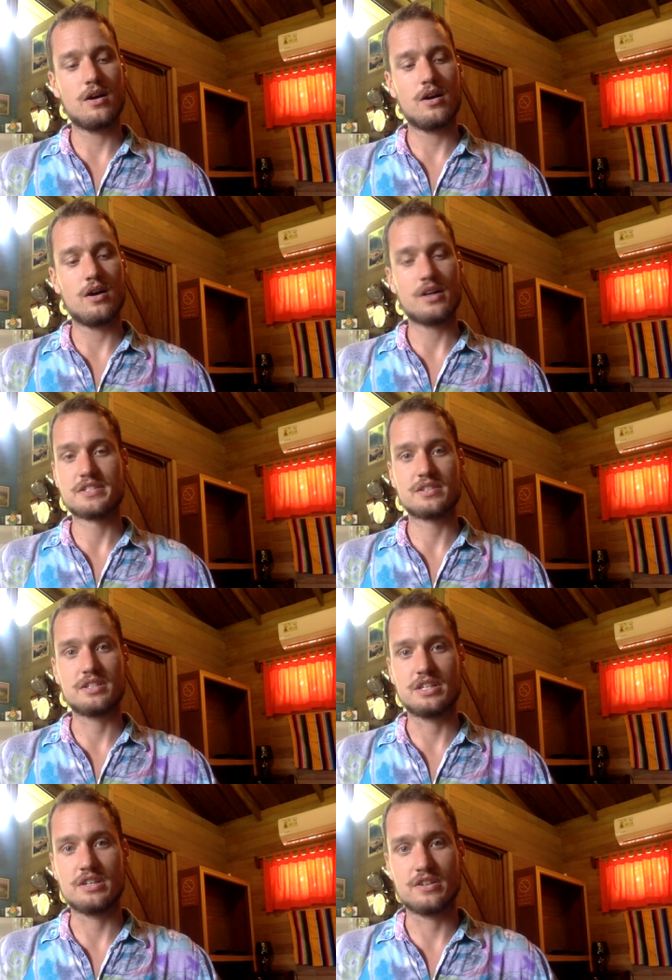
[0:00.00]

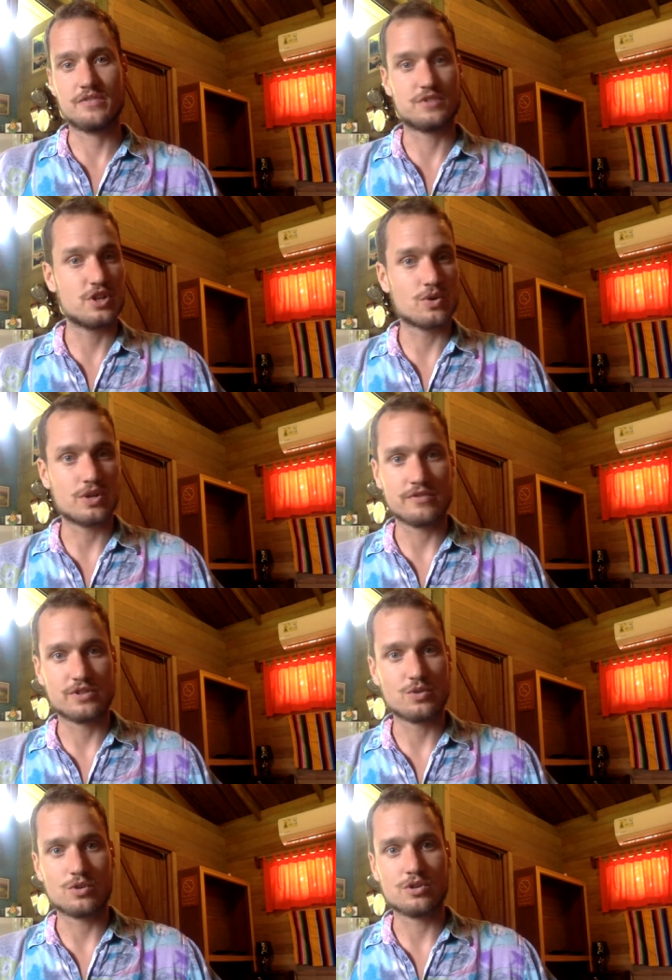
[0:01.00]
honestly, if there were, if
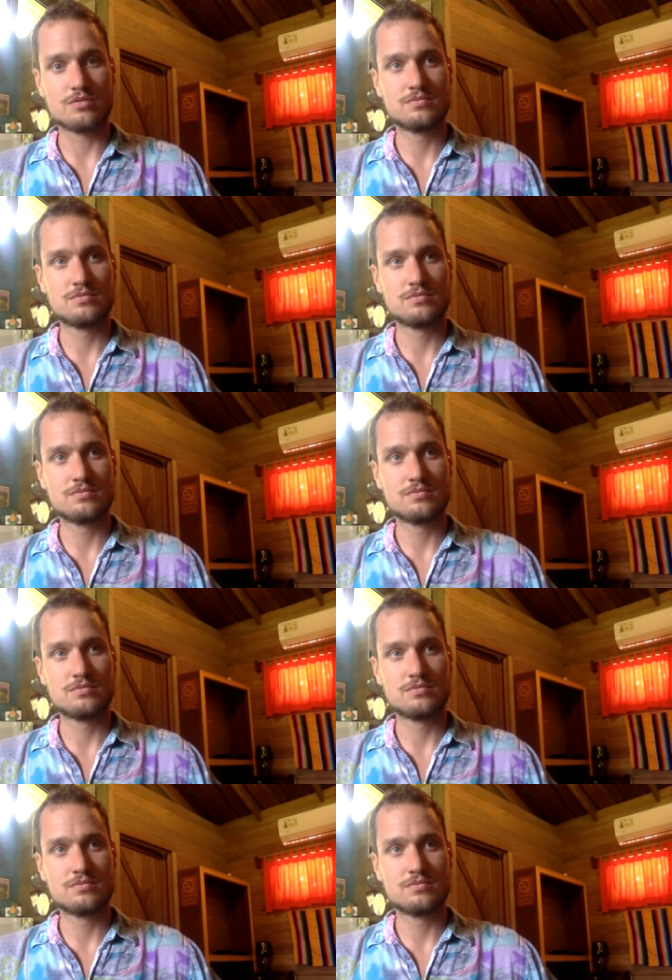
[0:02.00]
there were,